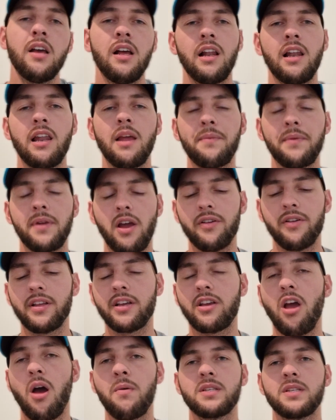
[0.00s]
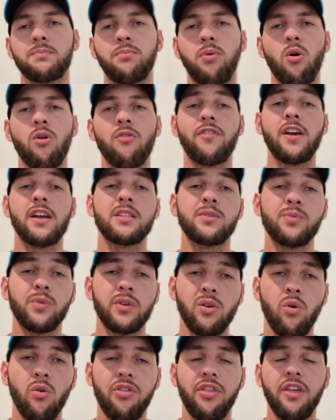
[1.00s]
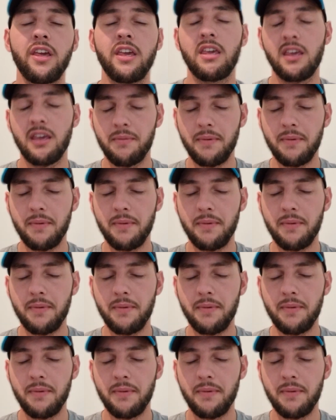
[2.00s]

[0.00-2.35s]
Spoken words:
Let me know in the comments, Port fans, what you're thinking